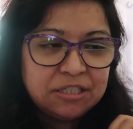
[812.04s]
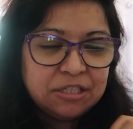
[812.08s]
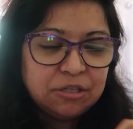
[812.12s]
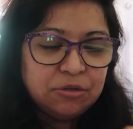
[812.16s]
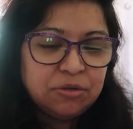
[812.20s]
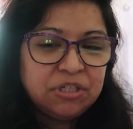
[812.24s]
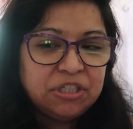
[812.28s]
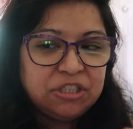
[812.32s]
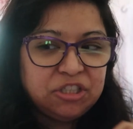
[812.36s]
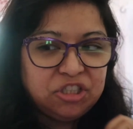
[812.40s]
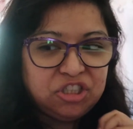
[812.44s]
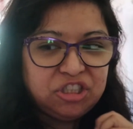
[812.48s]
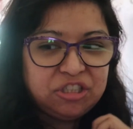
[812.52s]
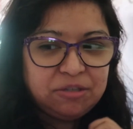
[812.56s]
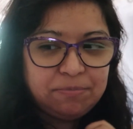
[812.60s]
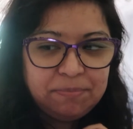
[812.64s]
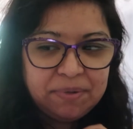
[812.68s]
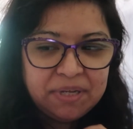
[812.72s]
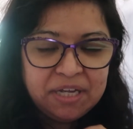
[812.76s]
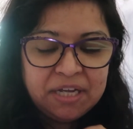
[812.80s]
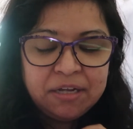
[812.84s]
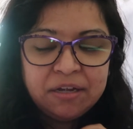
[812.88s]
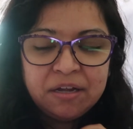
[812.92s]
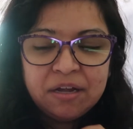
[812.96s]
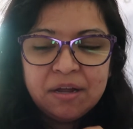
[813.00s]
during
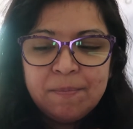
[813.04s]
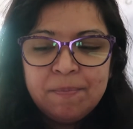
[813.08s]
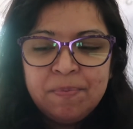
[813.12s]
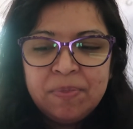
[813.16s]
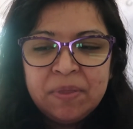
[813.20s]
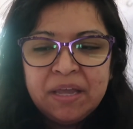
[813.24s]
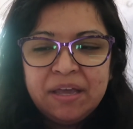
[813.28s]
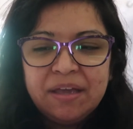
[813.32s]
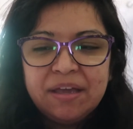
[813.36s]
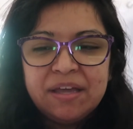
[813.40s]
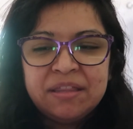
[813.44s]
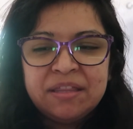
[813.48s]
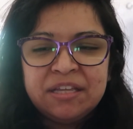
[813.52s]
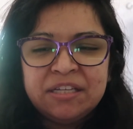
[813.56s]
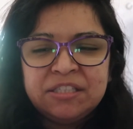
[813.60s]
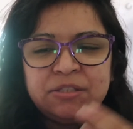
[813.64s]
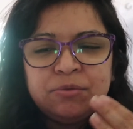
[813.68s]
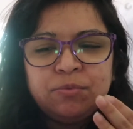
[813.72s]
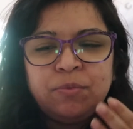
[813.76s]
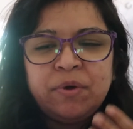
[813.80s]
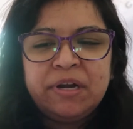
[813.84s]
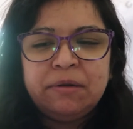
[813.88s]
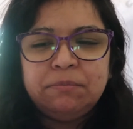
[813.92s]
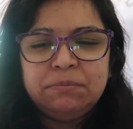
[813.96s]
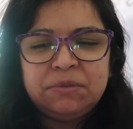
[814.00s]
shipping, and this is
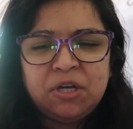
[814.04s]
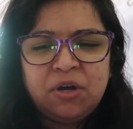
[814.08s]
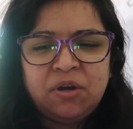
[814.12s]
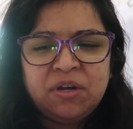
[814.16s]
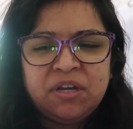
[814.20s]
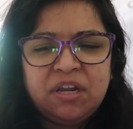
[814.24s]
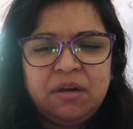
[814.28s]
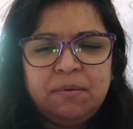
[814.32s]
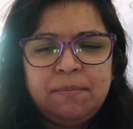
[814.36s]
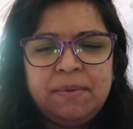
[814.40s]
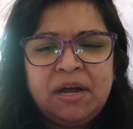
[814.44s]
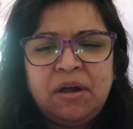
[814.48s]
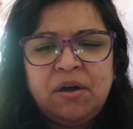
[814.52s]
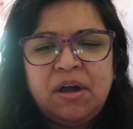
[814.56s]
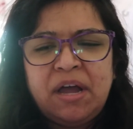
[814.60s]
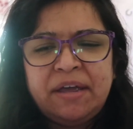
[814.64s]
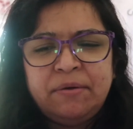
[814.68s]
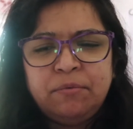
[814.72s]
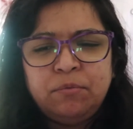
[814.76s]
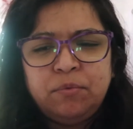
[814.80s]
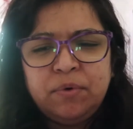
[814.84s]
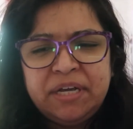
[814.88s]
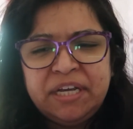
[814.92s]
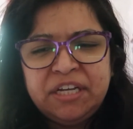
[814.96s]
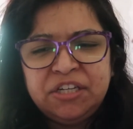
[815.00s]
what I'm talking about. I
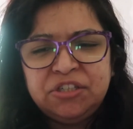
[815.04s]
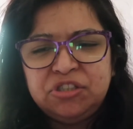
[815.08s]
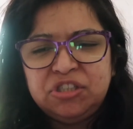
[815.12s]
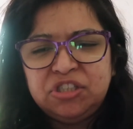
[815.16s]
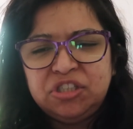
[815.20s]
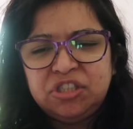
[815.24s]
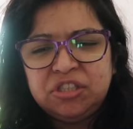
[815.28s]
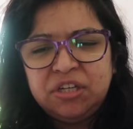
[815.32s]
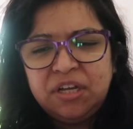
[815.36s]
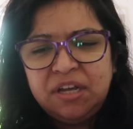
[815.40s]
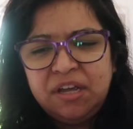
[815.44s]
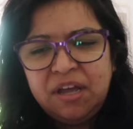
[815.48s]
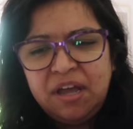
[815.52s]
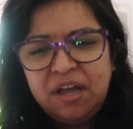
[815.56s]
wish